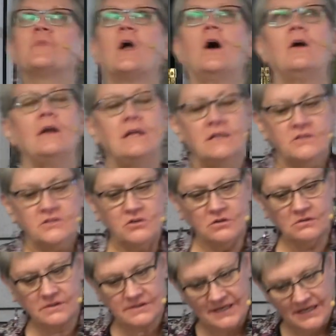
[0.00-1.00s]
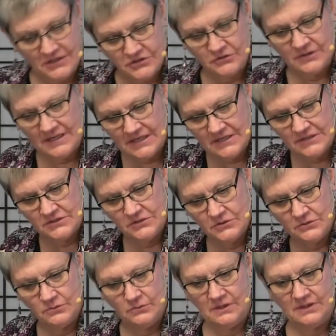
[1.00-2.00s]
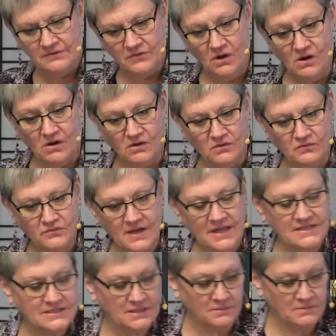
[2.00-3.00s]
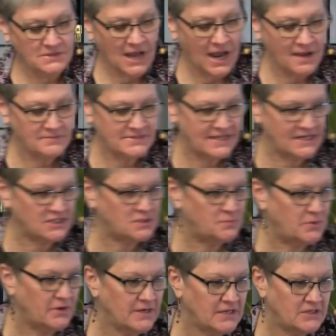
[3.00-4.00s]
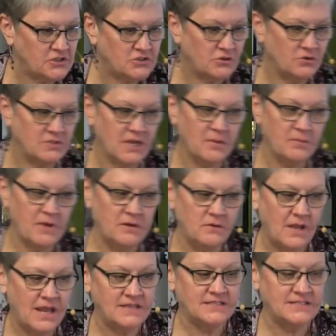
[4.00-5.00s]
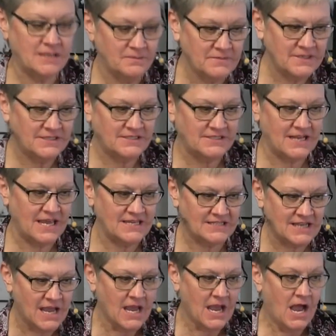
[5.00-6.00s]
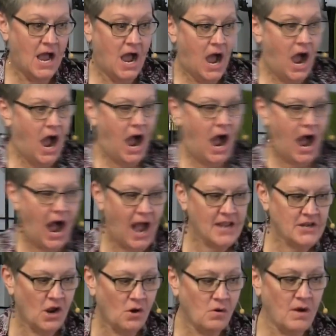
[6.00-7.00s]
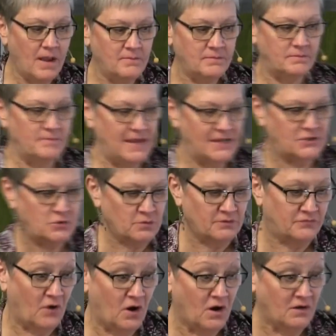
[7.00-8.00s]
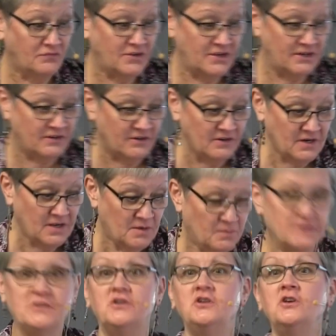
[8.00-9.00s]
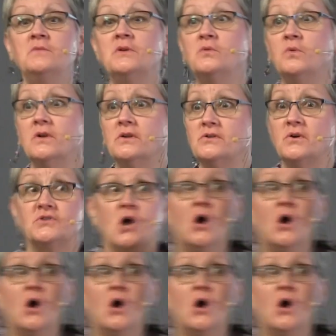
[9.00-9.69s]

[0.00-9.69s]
Our internal nature is to evolve. And sometimes that experience shows up and something says, I know I'm meant to evolve here, but the human world goes,